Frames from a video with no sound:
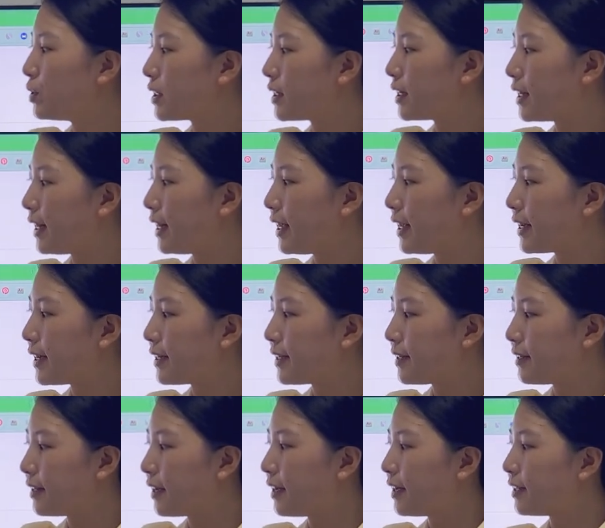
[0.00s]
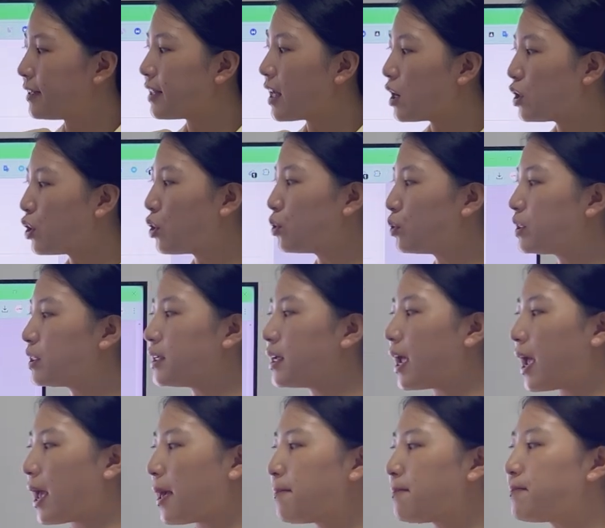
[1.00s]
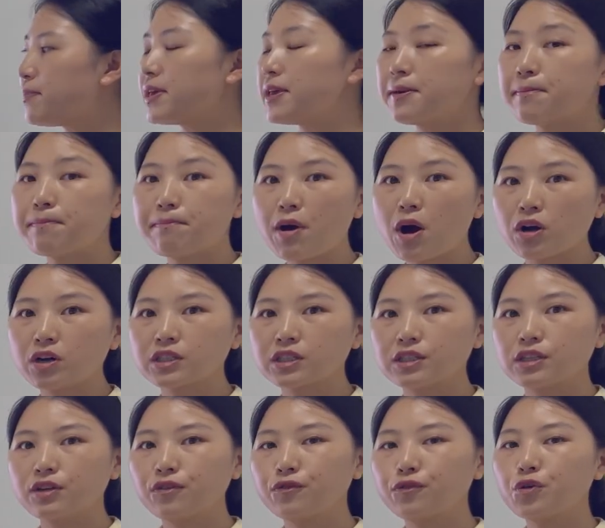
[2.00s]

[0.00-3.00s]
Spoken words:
click the download MB box